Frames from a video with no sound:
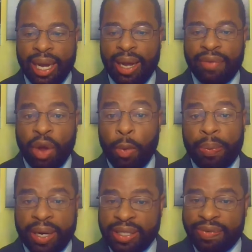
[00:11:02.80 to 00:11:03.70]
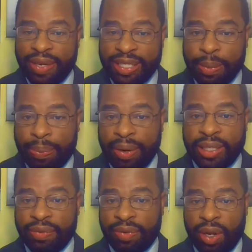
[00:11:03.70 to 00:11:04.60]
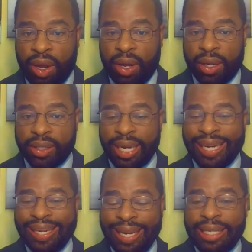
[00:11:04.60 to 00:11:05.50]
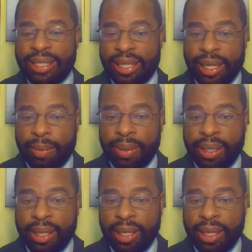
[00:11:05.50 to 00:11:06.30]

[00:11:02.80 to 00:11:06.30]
of oppressive and suppressive laws against them,